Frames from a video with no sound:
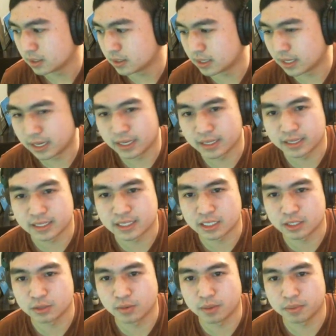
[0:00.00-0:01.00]
They set
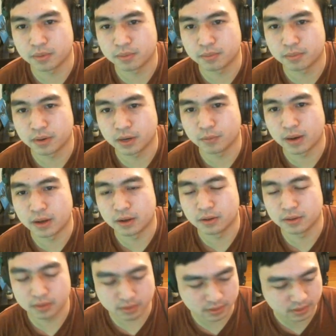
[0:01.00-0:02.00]
you up pretty
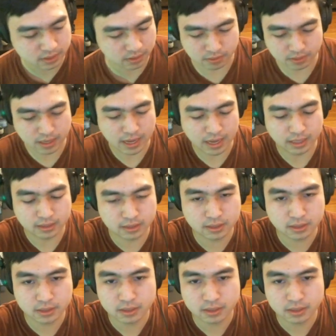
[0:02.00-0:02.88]
well so that